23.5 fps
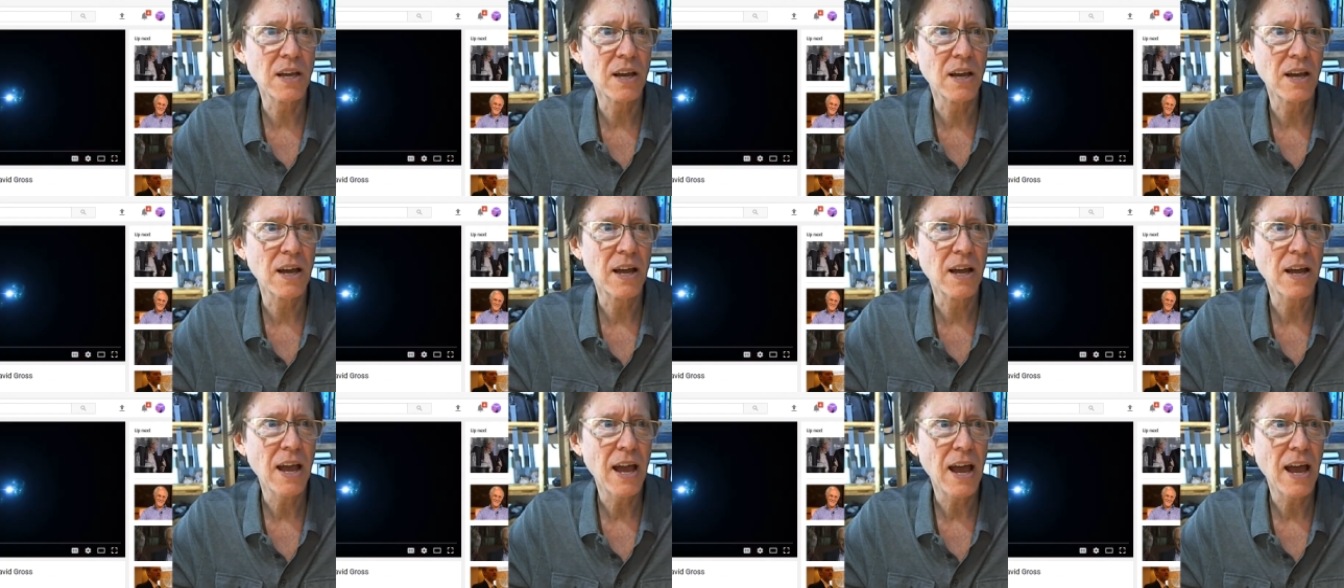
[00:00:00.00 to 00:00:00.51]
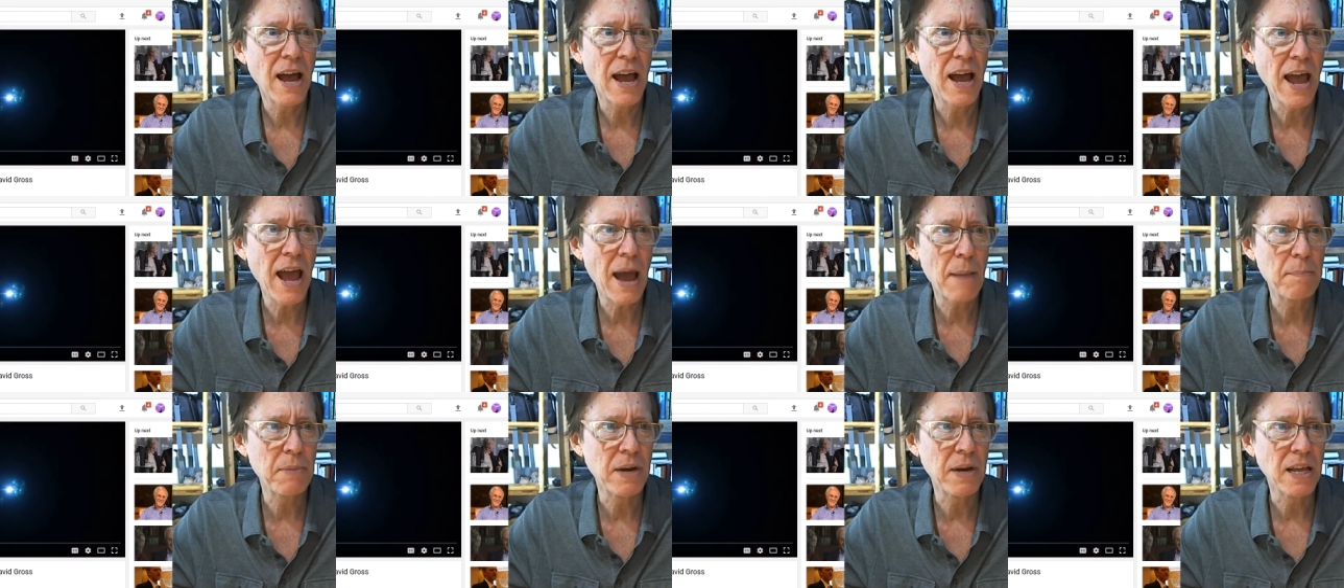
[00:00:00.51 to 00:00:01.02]
uh,
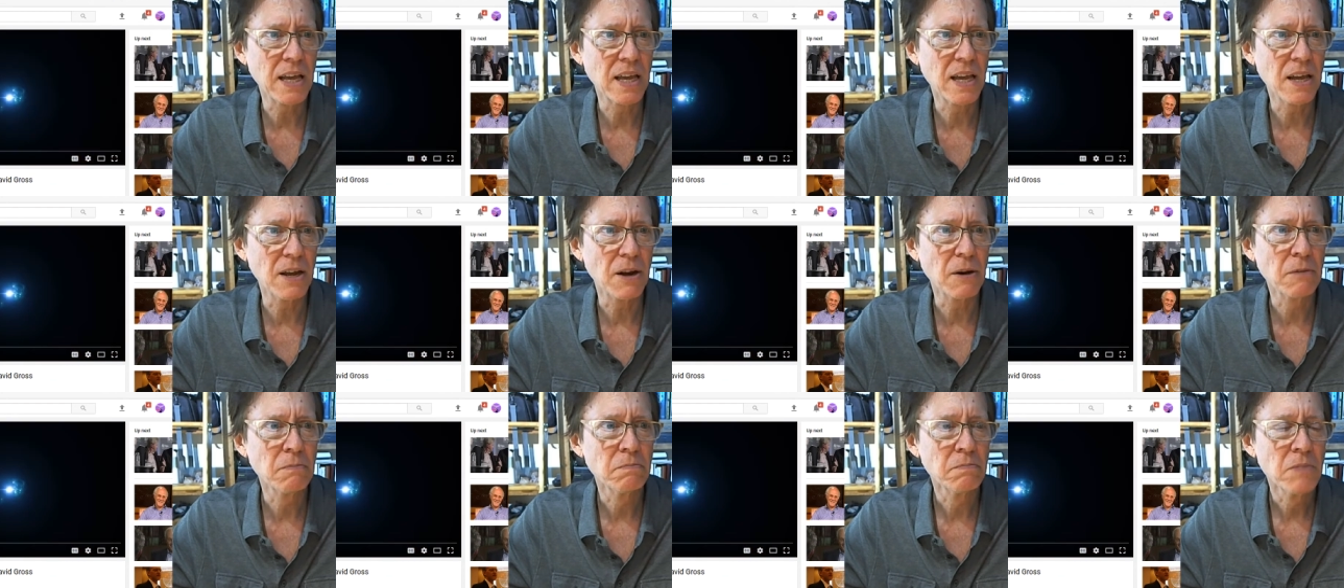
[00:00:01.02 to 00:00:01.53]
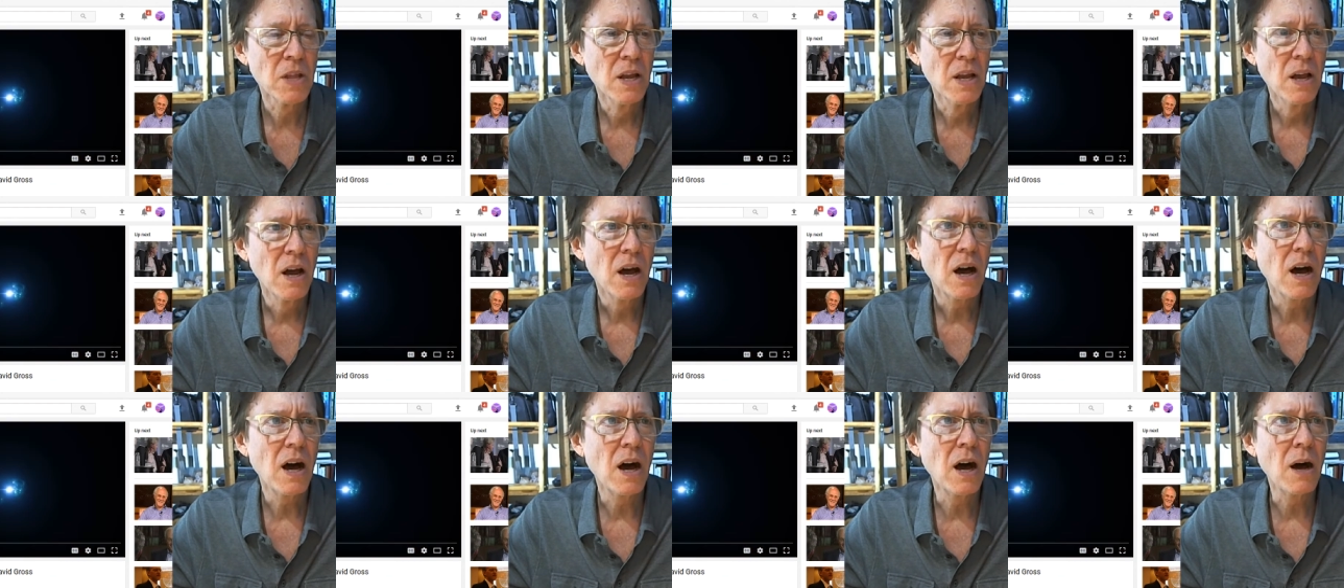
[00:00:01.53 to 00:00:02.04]
happening here.
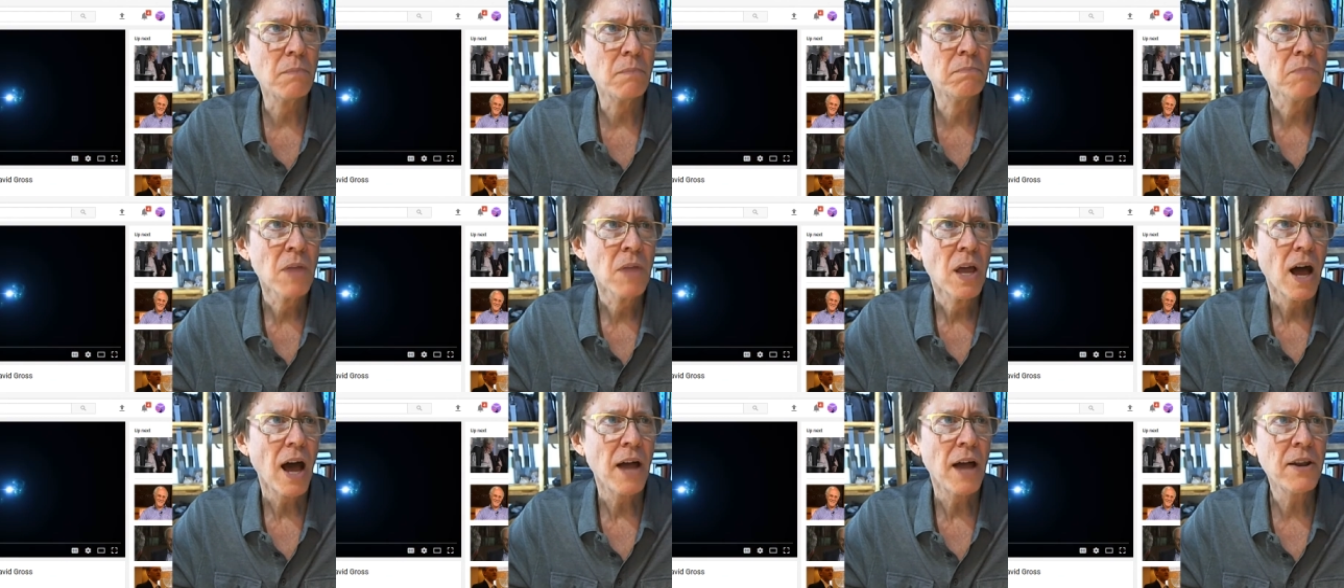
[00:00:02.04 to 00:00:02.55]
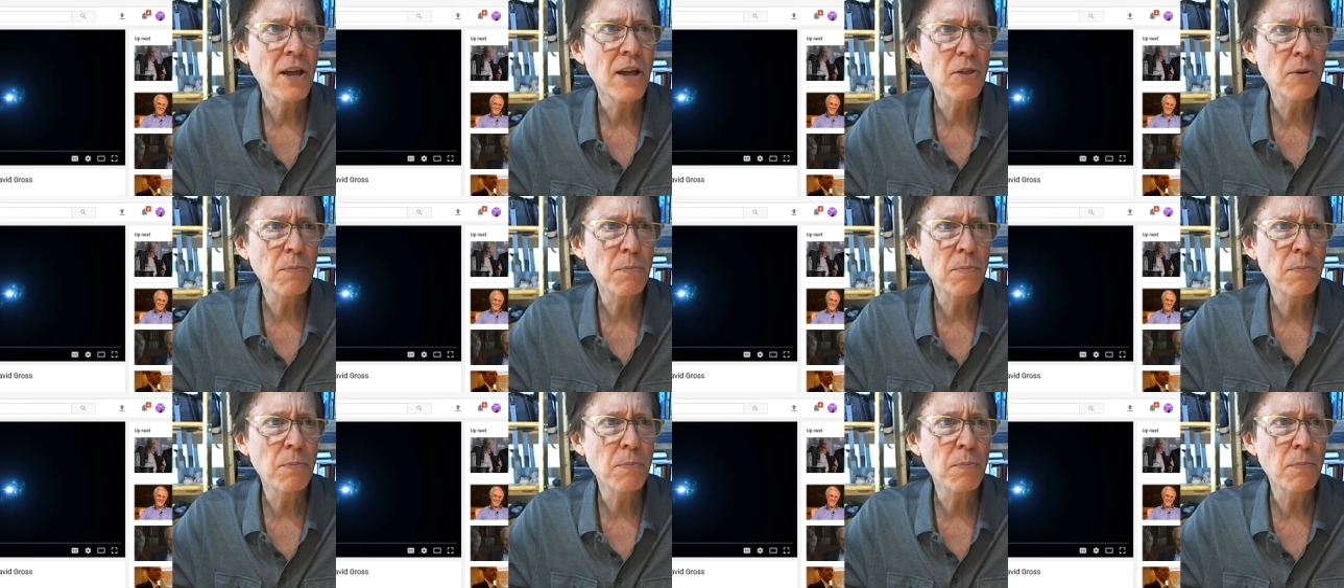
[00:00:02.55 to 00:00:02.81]
Um, another